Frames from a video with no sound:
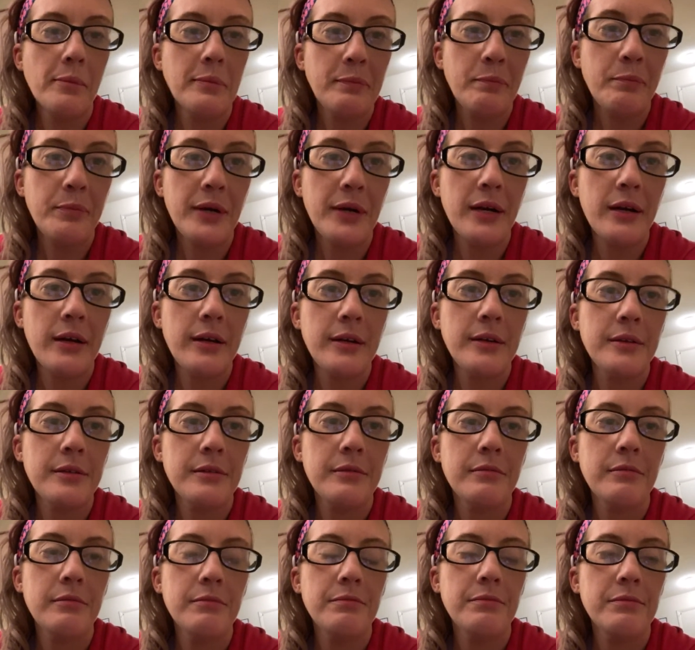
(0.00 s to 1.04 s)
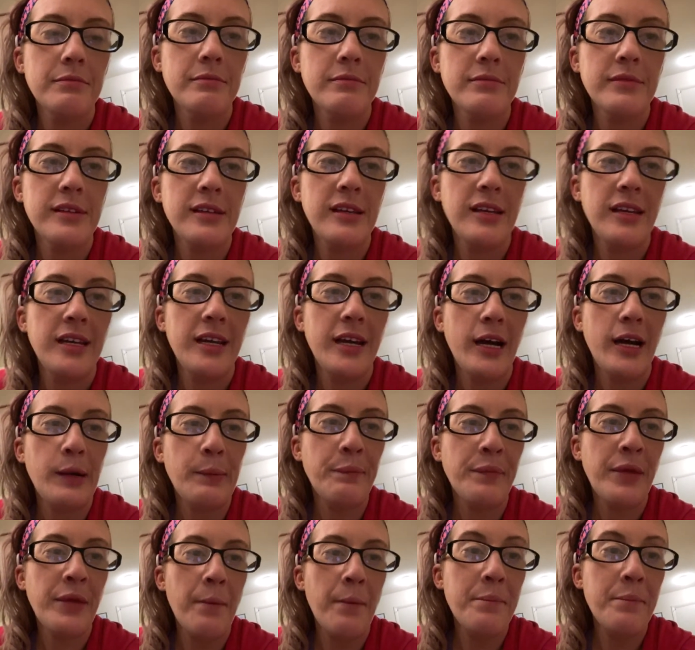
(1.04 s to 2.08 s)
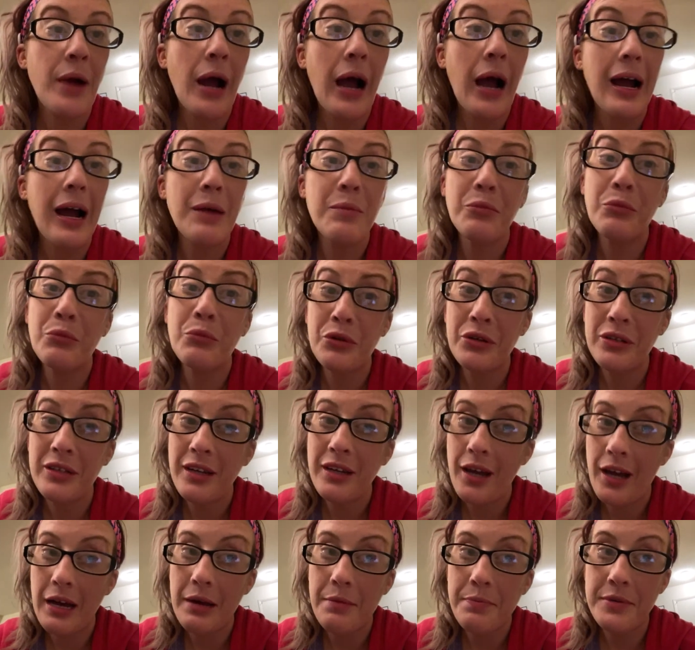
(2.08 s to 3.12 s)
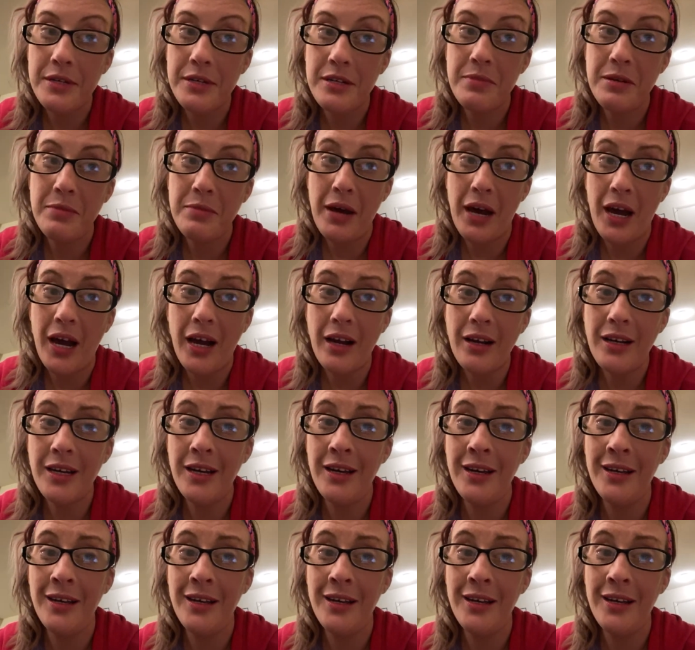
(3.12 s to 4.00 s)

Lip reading: But yeah, I'm really happy to be back.